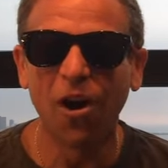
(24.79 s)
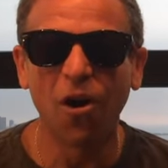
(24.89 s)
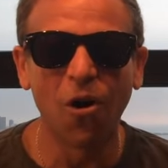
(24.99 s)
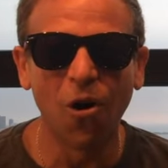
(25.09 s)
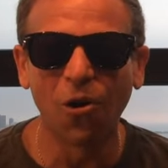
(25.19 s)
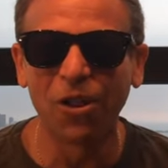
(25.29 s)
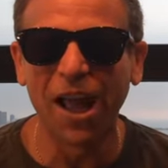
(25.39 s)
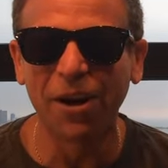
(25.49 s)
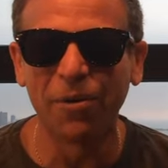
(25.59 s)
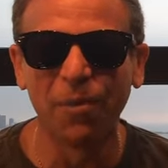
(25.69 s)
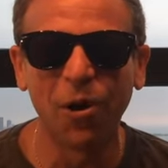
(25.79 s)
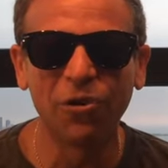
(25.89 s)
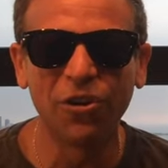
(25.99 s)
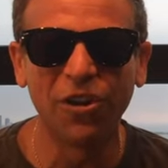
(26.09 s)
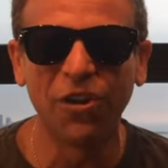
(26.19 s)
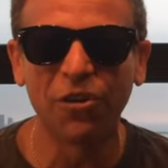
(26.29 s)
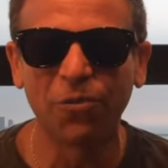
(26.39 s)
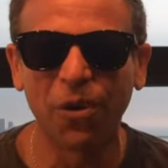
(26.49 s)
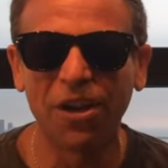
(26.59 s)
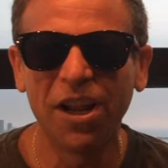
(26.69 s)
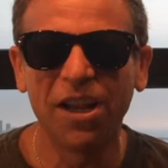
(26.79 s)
A whole lot of emotion in this one.